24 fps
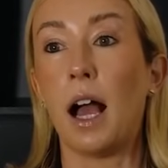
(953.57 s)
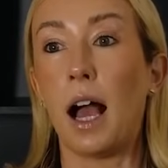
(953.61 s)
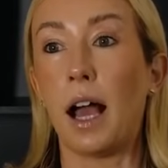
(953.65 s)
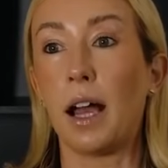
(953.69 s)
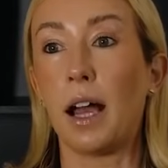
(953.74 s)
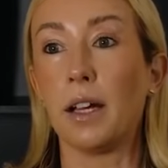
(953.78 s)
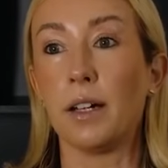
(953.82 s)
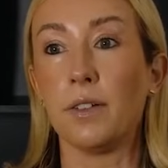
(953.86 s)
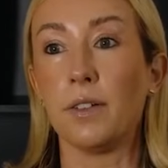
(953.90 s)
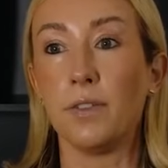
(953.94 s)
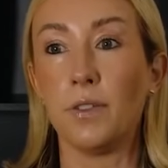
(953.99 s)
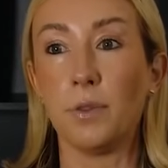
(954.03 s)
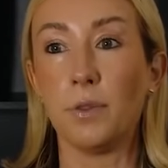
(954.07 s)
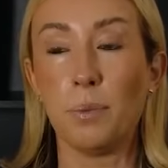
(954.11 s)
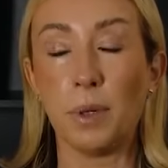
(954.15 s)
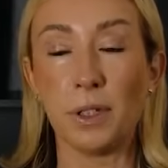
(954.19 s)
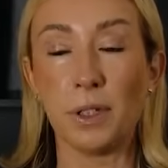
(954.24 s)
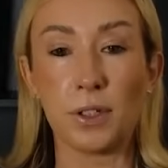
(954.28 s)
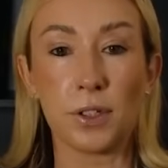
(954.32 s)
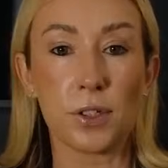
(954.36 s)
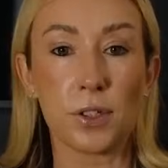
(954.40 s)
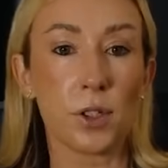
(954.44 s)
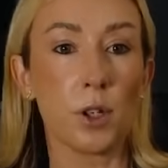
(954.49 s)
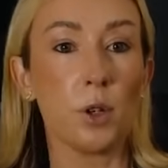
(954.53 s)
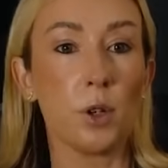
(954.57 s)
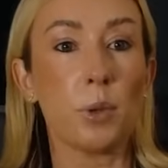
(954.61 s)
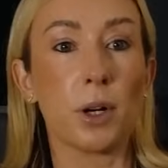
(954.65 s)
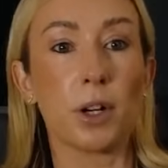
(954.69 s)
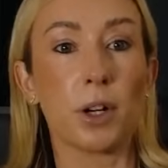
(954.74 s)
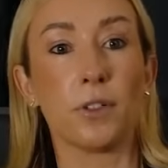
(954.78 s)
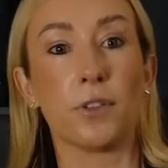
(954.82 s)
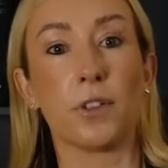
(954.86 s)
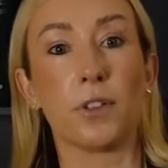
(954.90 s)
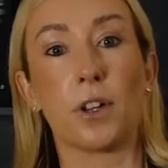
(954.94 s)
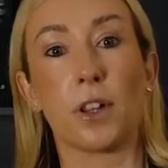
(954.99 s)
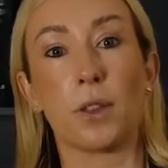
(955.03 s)
I've been
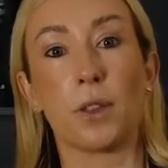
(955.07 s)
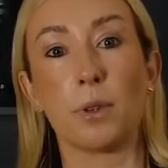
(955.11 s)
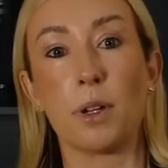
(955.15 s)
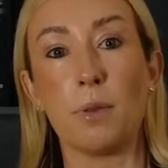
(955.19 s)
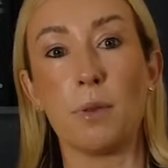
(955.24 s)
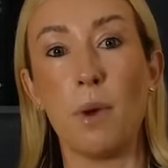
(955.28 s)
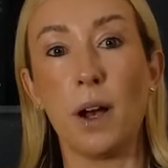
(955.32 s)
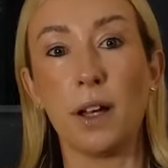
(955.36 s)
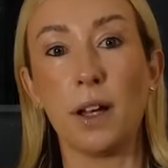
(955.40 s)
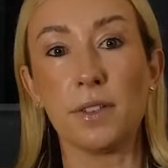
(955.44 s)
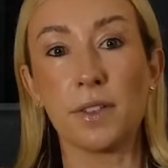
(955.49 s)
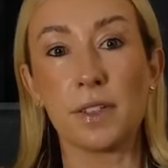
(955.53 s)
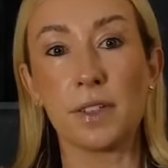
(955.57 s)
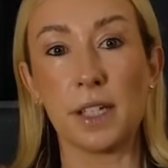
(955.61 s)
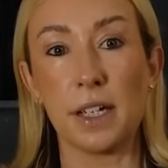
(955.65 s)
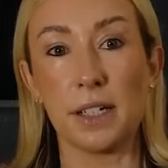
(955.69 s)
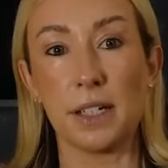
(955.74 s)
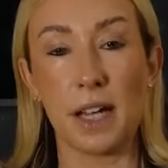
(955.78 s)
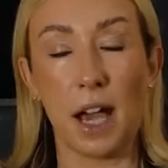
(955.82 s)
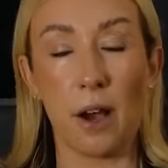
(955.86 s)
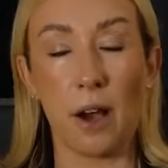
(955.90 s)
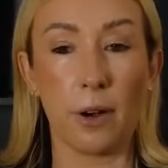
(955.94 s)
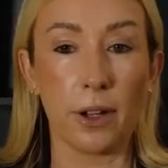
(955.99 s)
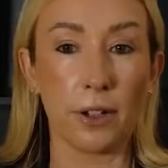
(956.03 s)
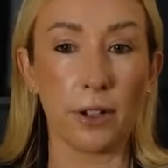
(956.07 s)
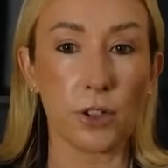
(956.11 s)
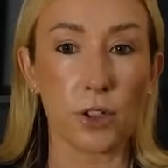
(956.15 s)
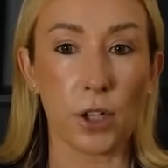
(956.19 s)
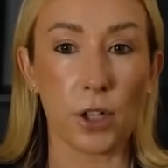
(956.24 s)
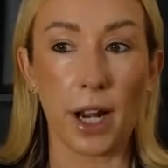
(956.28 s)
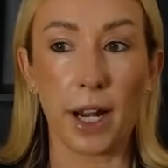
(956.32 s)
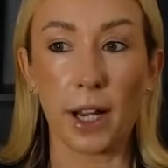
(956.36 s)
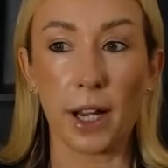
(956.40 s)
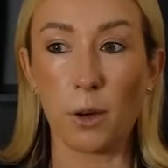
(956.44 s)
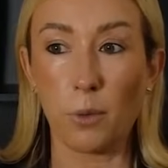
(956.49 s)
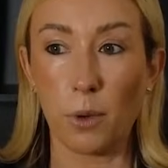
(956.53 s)
sober for 3 months and now I
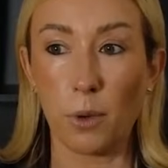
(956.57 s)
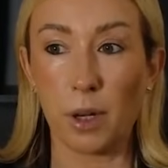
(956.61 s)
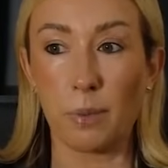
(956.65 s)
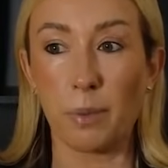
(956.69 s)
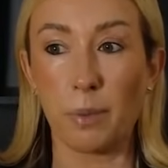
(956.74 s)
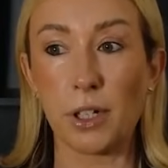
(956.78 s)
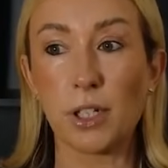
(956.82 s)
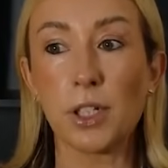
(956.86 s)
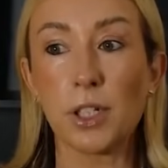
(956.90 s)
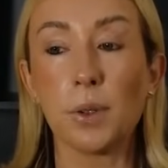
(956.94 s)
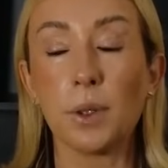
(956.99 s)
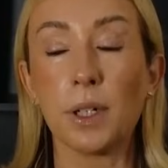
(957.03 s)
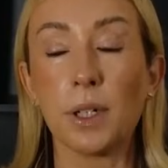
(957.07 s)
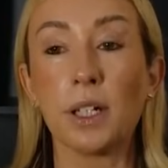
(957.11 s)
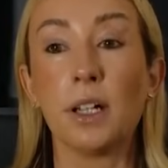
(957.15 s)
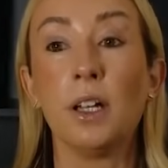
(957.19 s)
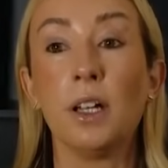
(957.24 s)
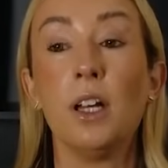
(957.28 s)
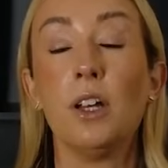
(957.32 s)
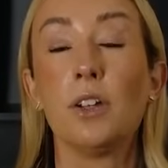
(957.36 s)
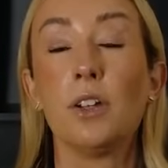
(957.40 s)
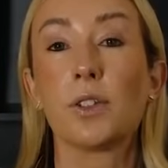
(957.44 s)
drink. What am I doing?